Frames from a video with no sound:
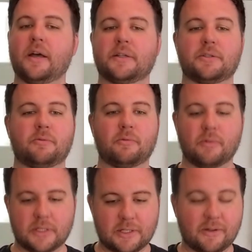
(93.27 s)
So
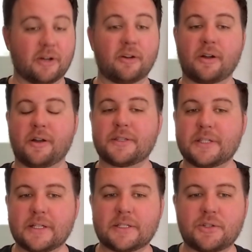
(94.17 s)
until Erik Karlsson
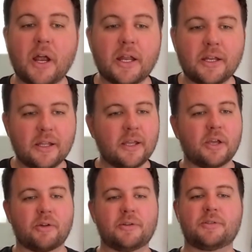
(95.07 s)
gets traded,
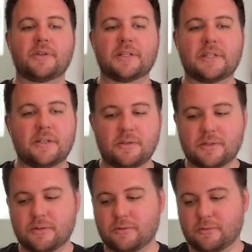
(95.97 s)
going to continue
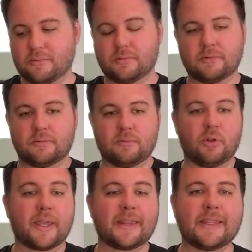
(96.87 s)
to
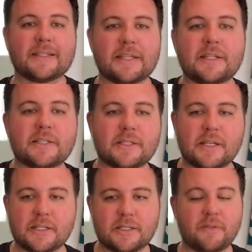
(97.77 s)
look at this
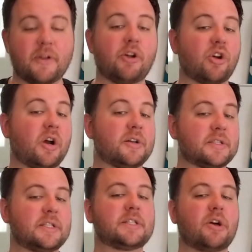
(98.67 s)
as if Erik
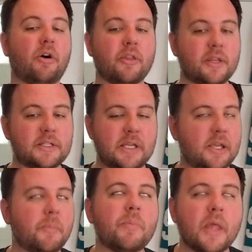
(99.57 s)
Karlsson is on the
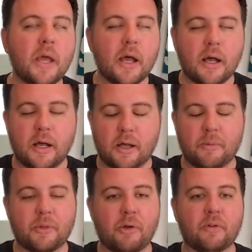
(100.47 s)
team
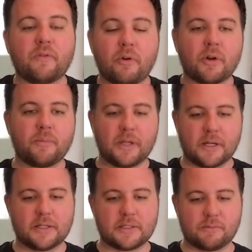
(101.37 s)
going forward,
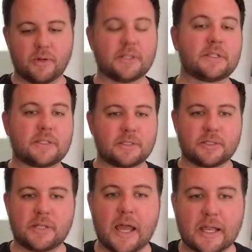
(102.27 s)
because
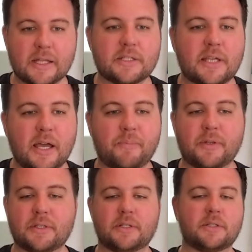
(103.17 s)
once that gets
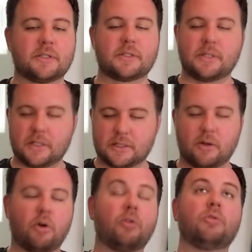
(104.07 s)
happened, it's a
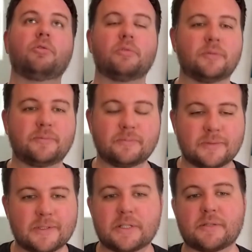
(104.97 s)
whole,
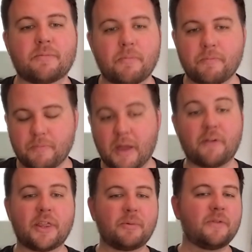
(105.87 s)
just
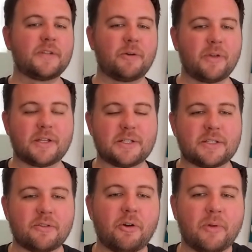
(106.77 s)
everything we've done, we can just
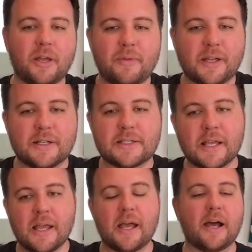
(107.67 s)
throw away, because
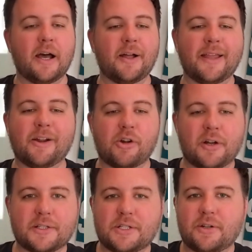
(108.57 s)
the Erik
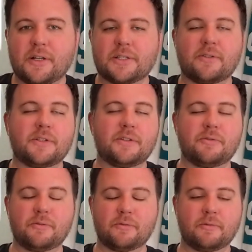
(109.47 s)
Karlsson trade is going
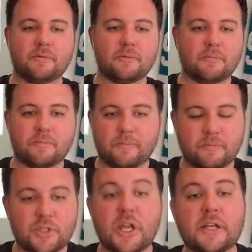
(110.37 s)
to
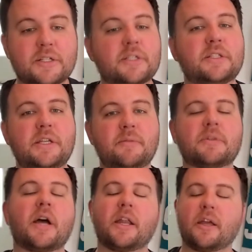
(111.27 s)
change this team
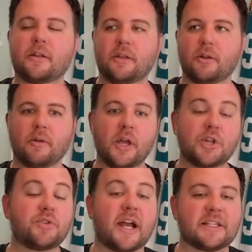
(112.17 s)
dynamic, you know,
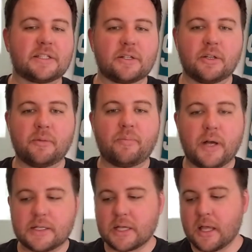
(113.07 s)
drastically.
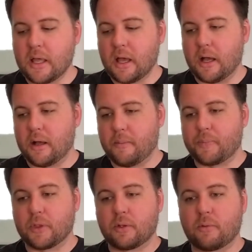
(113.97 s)
But
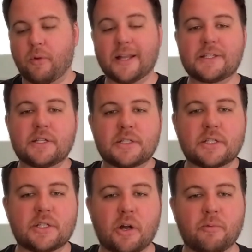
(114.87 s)
wanted to
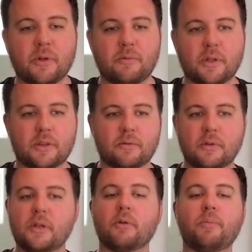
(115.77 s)
start with,
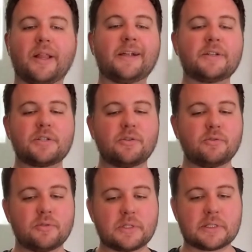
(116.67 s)
you know, players
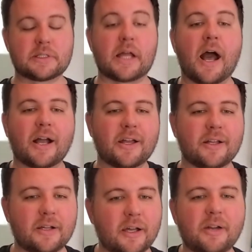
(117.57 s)
whose stock,
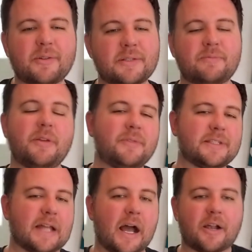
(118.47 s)
I don't know, maybe
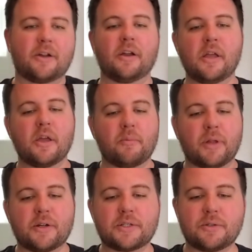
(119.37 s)
stock, or
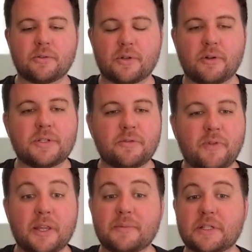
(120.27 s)
players who are going to
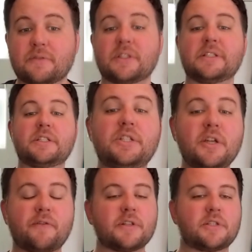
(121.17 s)
find themselves in
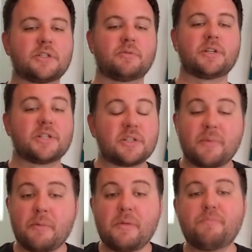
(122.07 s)
different situations or
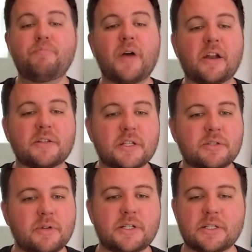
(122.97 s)
maybe better
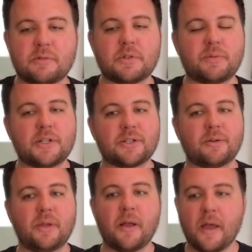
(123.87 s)
situations, in which players are
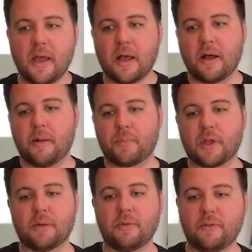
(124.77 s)
going
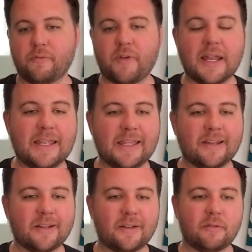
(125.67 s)
to be
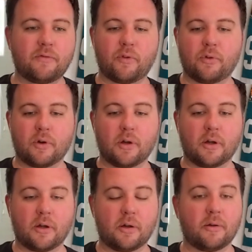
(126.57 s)
fighting
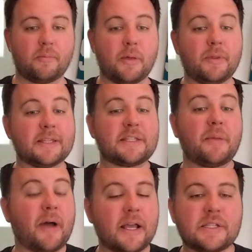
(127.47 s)
for maybe the
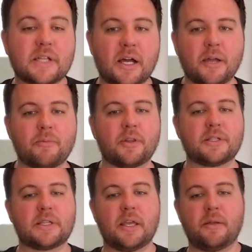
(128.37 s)
same ice time or the
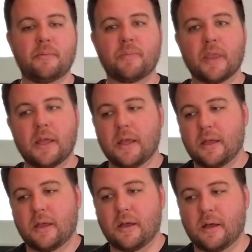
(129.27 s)
same,
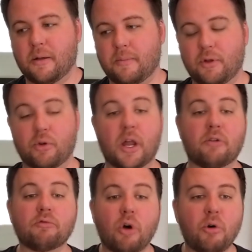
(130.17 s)
you know, kind
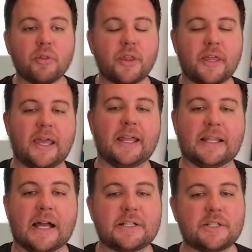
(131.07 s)
of role that they had
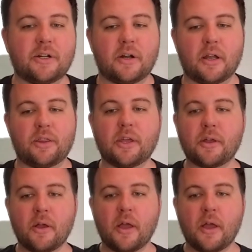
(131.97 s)
last year. And I think